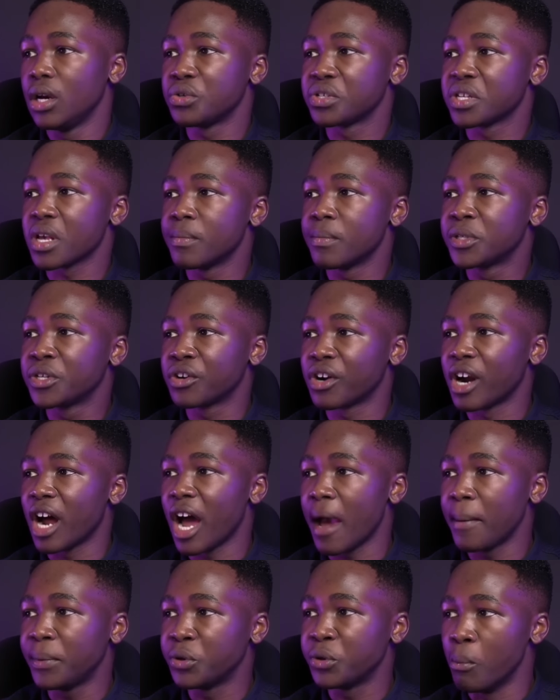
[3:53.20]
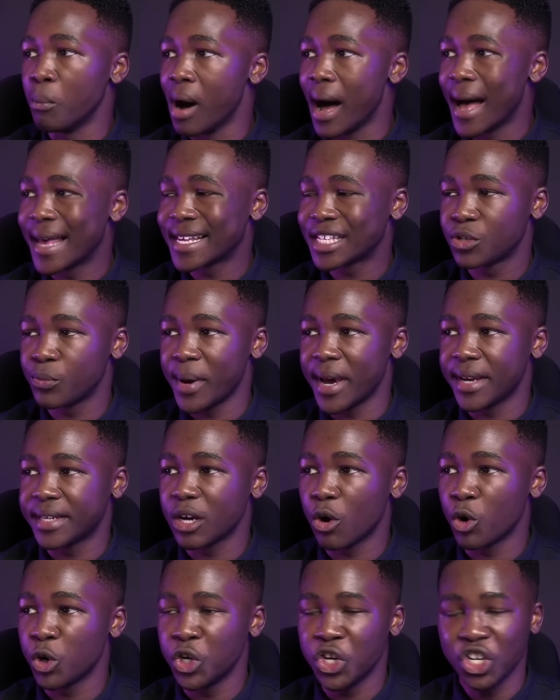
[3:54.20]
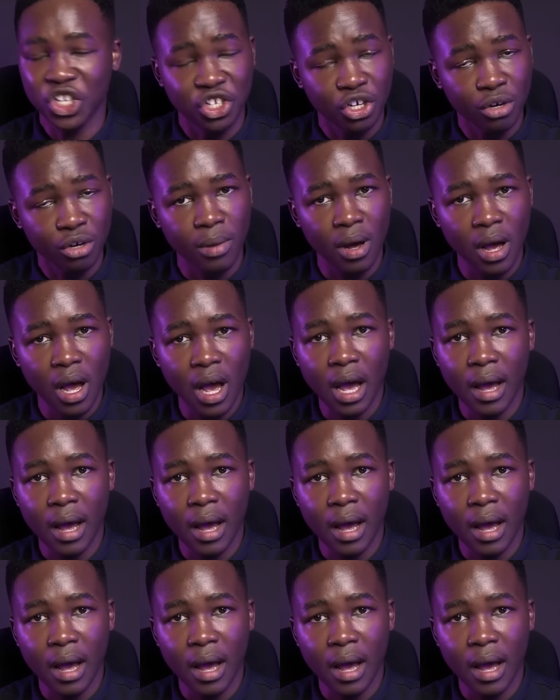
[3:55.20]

to subscribe to Must Better on YouTube,